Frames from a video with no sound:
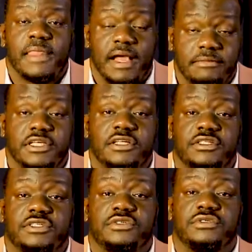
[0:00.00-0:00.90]
I'm telling
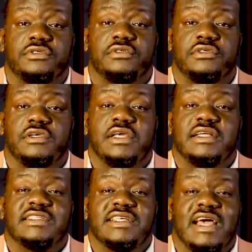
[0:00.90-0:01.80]
the truth.
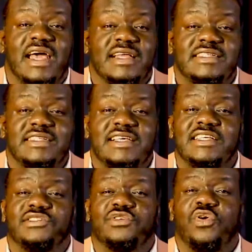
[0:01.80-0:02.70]
Tithing
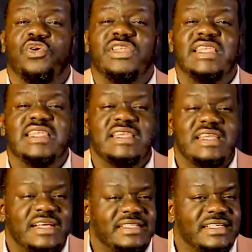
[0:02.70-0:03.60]
is
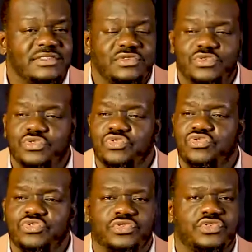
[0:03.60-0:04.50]
connected to the
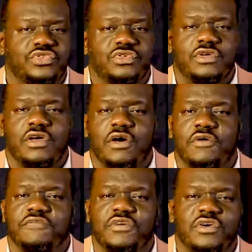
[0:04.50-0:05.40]
root
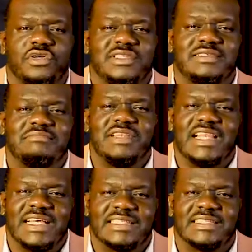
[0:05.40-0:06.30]
of God's
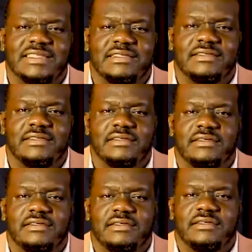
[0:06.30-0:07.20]
blessing
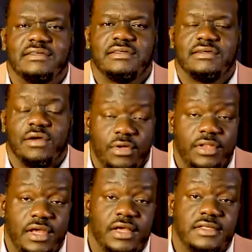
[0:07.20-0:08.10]
on
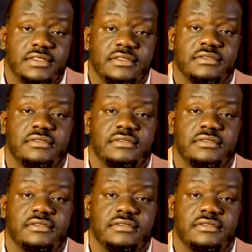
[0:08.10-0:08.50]
the earth.